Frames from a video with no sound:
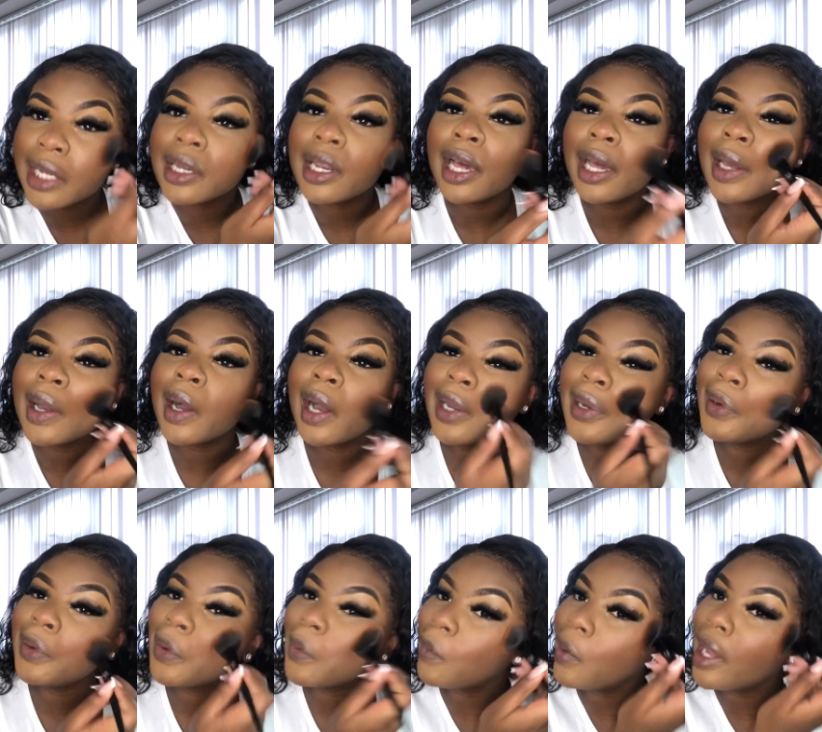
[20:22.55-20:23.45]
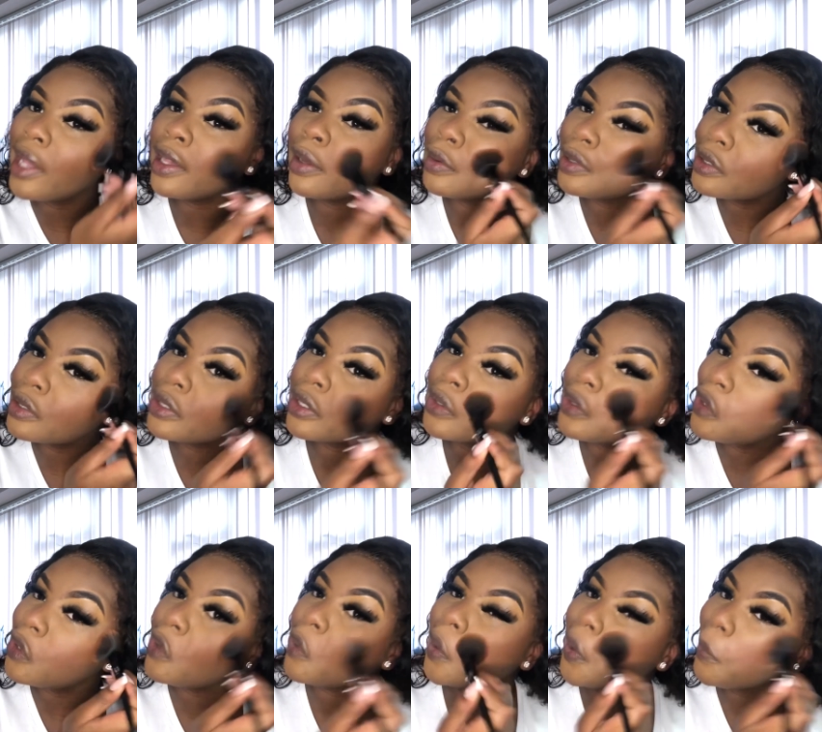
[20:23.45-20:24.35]
Like, I don't know why they would
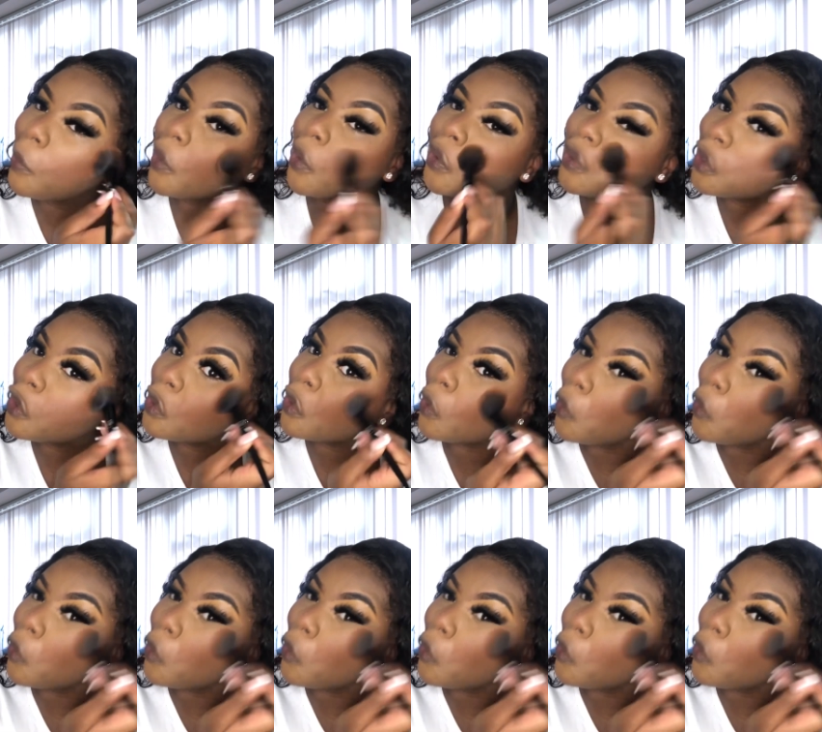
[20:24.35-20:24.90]
discontinue it because it's